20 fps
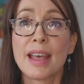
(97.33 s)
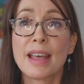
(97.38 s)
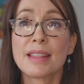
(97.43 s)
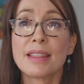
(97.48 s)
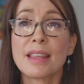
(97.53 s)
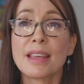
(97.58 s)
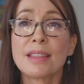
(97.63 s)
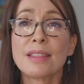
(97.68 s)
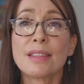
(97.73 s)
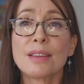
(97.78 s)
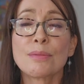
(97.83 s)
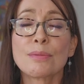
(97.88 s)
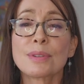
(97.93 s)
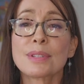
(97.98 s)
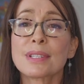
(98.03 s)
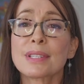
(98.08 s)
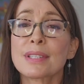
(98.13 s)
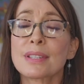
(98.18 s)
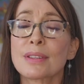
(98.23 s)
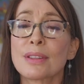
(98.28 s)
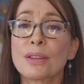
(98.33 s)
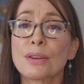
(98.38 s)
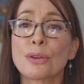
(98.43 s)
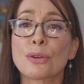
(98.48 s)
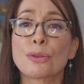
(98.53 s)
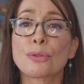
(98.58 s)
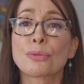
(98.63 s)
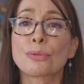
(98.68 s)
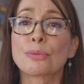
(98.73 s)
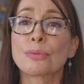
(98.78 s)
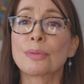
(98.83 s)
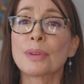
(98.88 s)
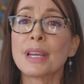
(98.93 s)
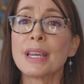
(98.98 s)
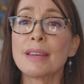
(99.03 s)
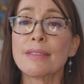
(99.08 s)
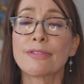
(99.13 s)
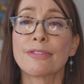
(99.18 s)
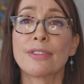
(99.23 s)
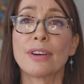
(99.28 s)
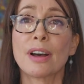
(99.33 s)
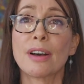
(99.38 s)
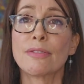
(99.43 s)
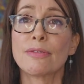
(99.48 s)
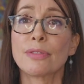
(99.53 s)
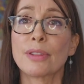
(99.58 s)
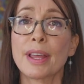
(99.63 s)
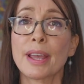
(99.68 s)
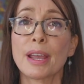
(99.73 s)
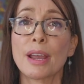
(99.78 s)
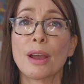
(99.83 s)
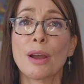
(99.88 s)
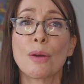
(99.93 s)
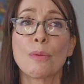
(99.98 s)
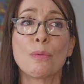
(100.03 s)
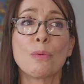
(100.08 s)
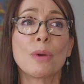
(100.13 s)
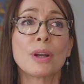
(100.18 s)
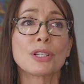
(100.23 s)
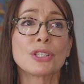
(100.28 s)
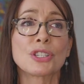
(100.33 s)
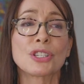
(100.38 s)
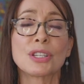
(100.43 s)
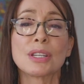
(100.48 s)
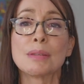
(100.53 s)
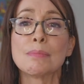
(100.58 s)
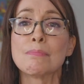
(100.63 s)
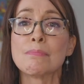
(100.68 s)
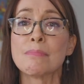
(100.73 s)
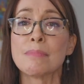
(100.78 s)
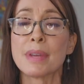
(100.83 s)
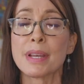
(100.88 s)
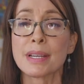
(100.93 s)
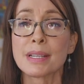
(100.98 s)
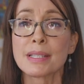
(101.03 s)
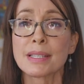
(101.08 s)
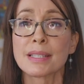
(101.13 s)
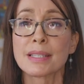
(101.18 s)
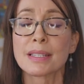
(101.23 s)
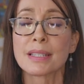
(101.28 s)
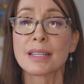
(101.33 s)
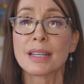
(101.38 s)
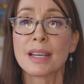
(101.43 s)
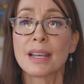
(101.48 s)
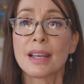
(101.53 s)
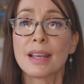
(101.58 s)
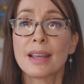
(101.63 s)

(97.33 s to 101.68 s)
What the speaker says: And then there was the grief of like what she missed.